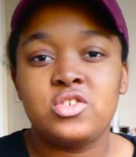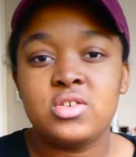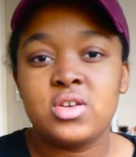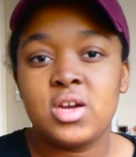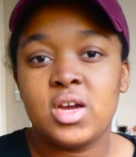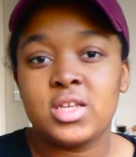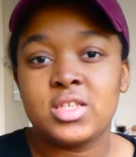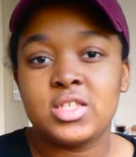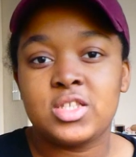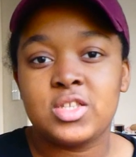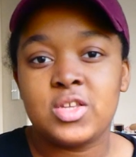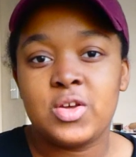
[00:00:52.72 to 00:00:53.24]
You
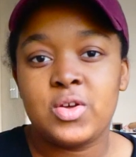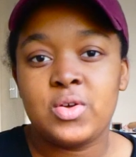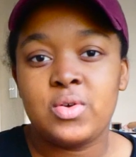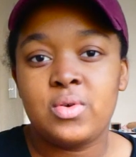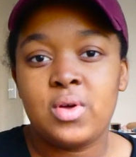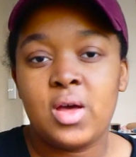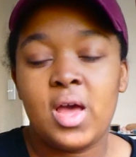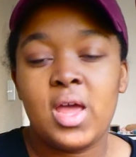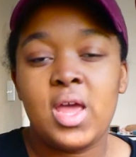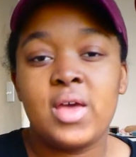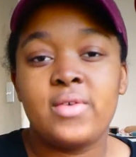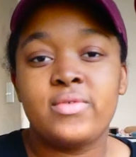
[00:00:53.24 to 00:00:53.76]
guys know,
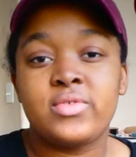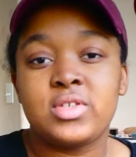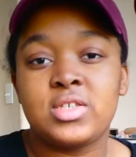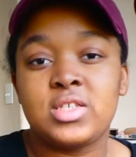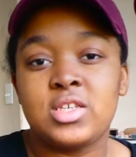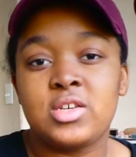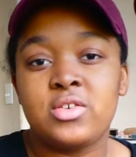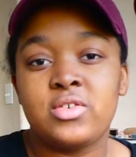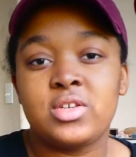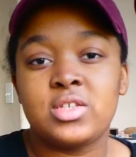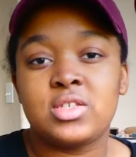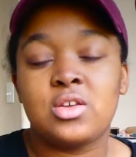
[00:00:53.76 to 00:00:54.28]
I have a
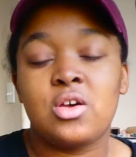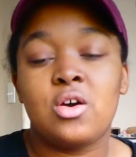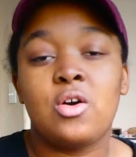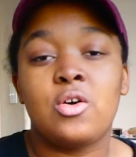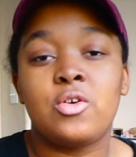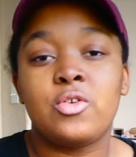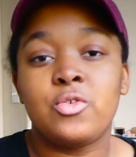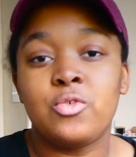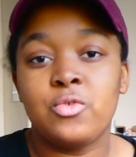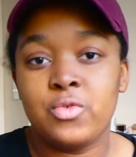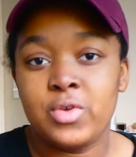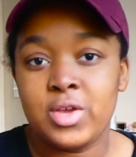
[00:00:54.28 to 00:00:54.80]
series
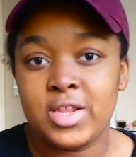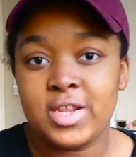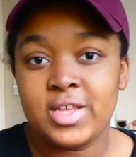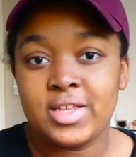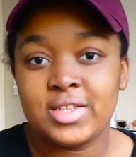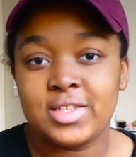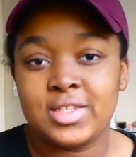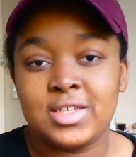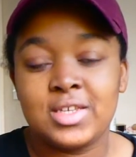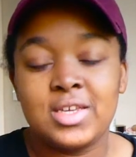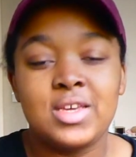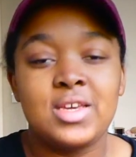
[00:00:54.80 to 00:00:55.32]
called Read
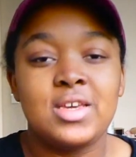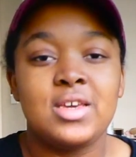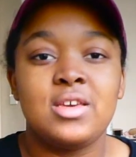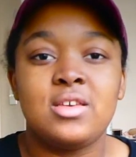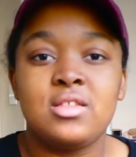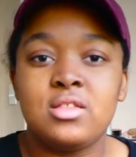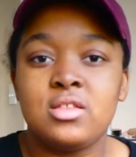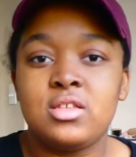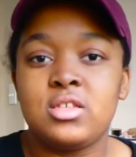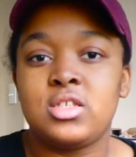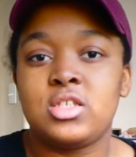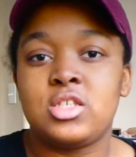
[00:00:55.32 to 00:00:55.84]
It.
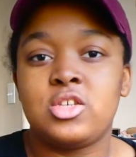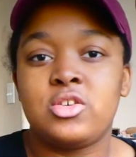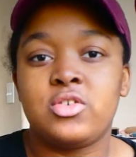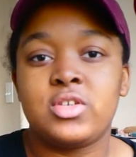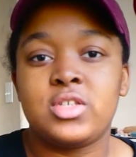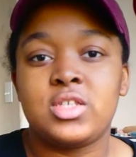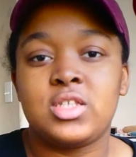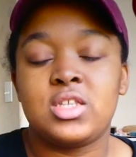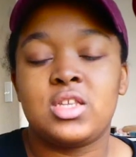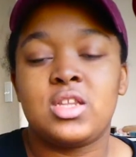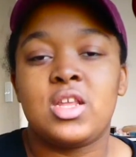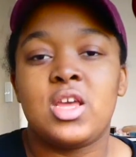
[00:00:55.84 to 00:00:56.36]
In this
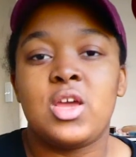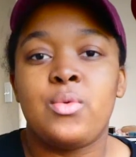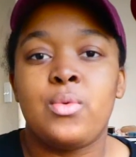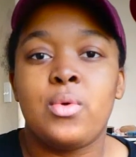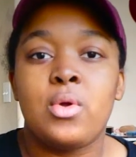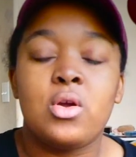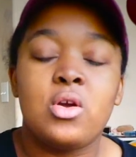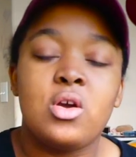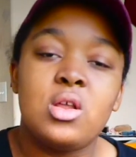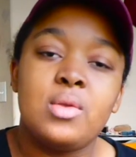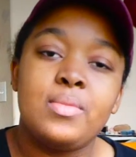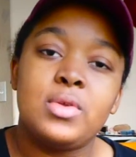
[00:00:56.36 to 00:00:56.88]
series today, we
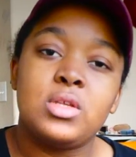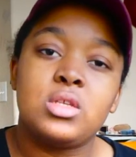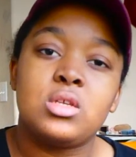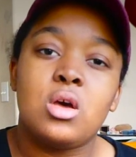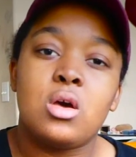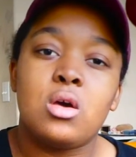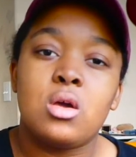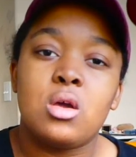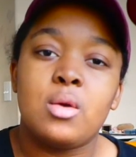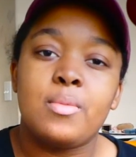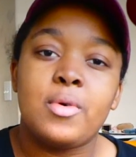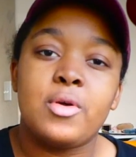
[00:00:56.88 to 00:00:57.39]
are going to be
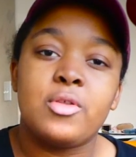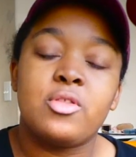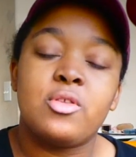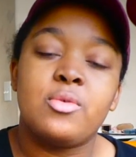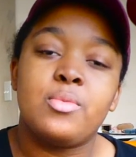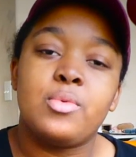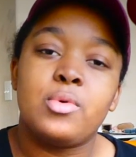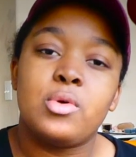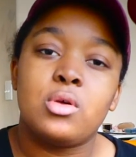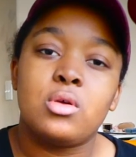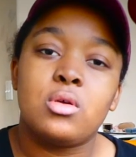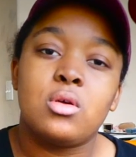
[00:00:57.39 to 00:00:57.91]
talking about the
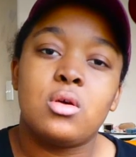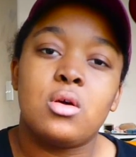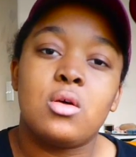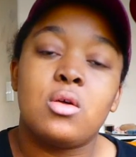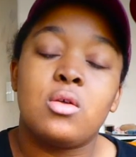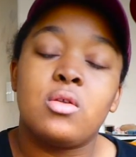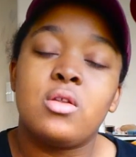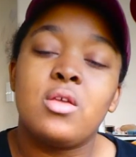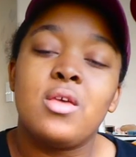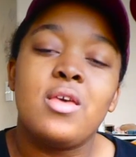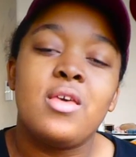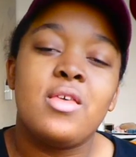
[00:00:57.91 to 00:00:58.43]
book
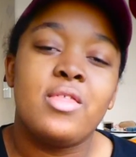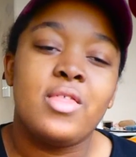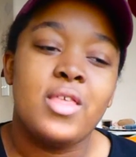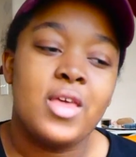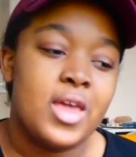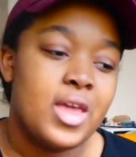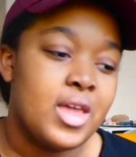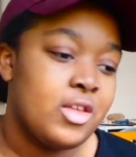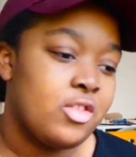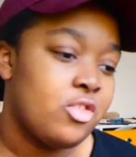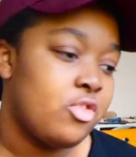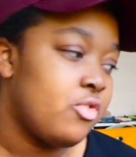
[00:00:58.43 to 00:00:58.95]
called The
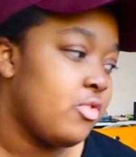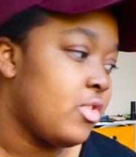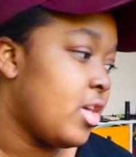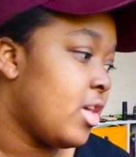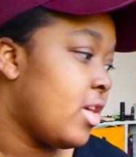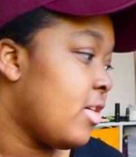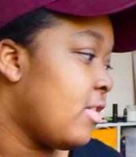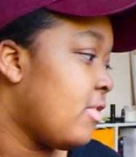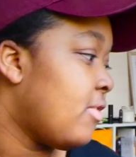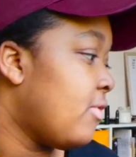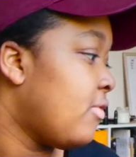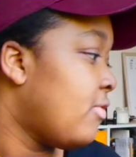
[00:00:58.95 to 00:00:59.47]
Hate You
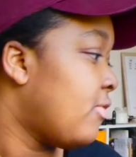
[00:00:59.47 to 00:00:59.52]
Give.